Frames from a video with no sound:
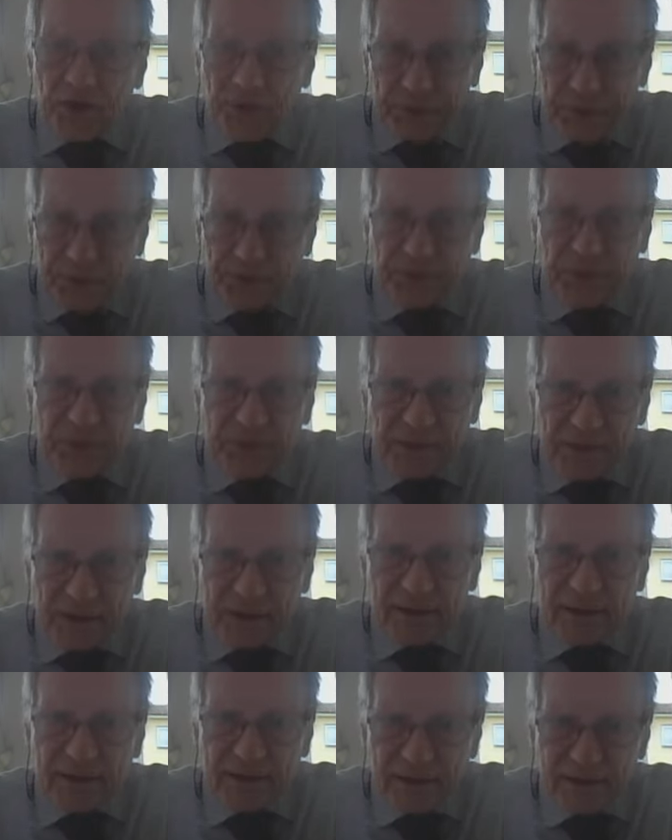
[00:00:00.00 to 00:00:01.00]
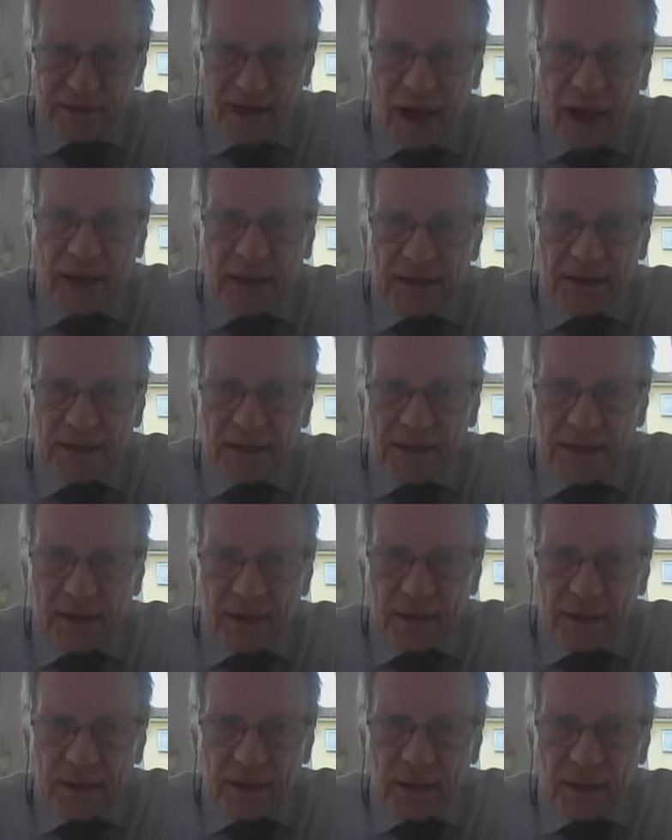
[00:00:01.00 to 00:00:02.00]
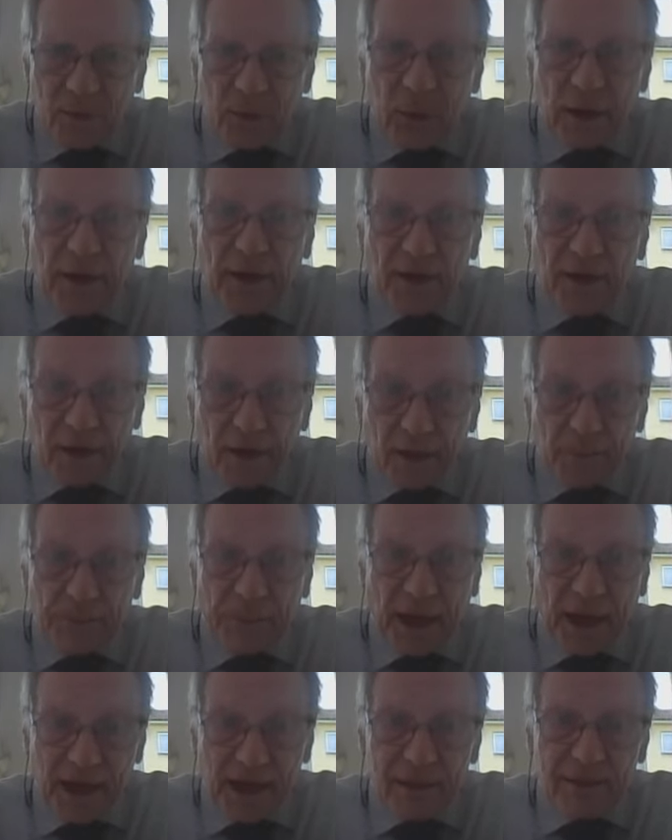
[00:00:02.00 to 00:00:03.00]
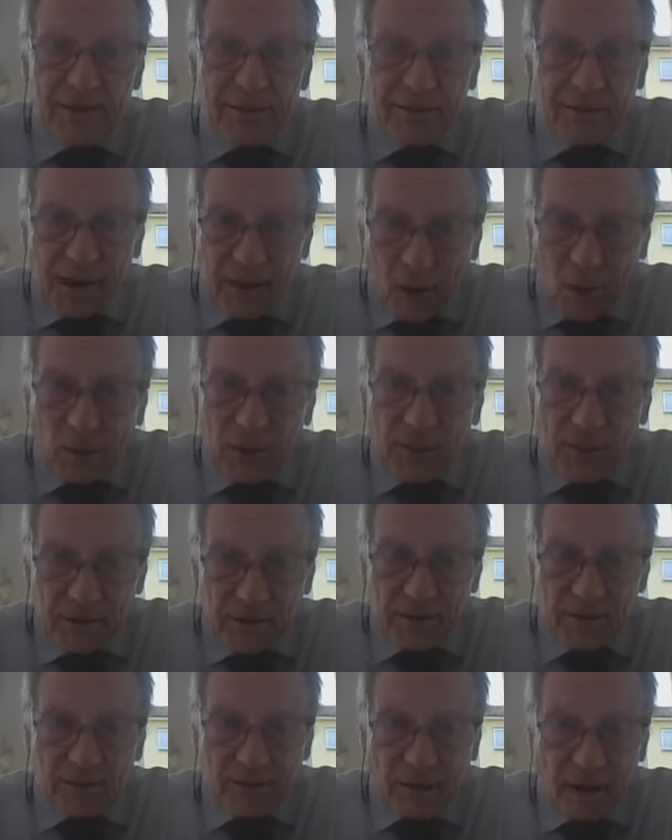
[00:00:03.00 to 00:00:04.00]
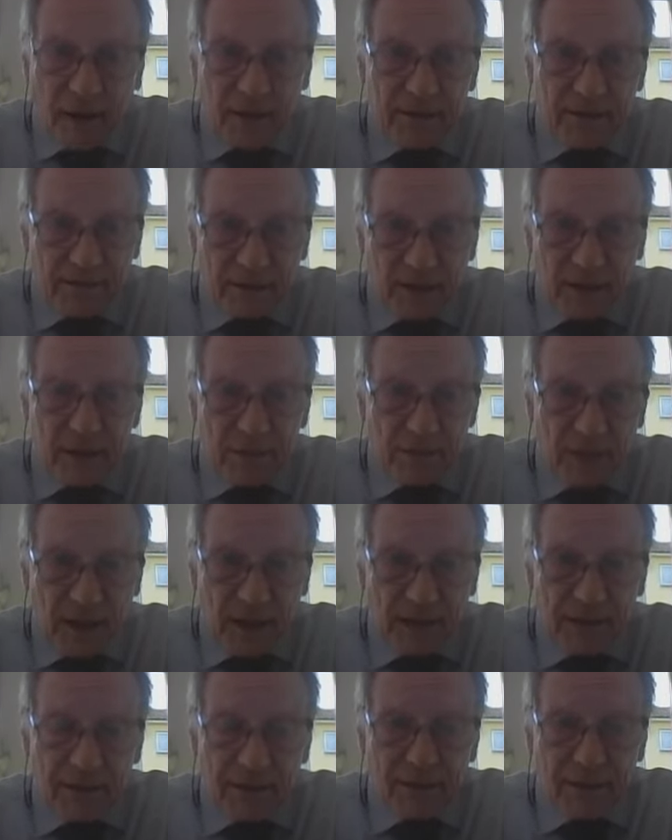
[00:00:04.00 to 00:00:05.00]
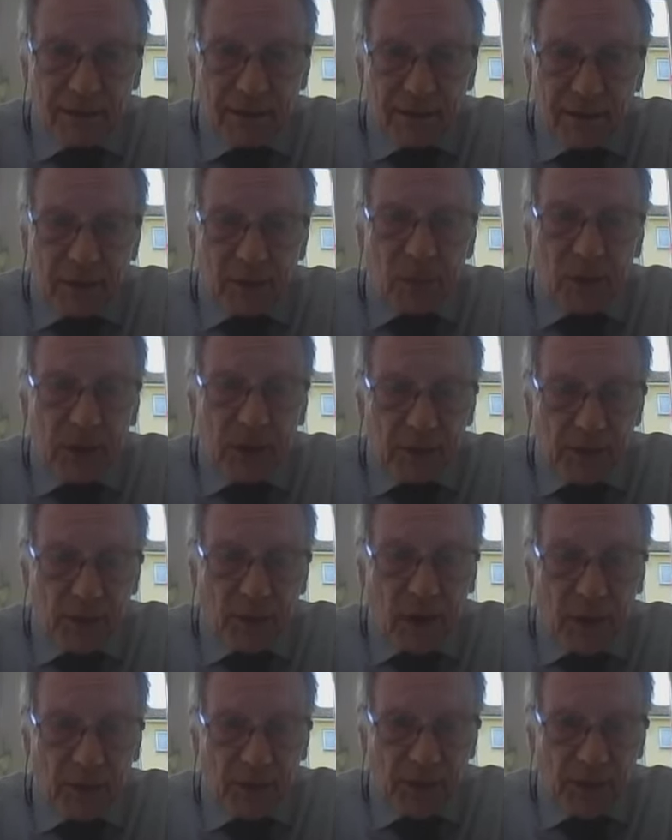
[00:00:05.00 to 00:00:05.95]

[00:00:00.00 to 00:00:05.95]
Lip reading: specifically designed with beds on the inside, stone beds, where you go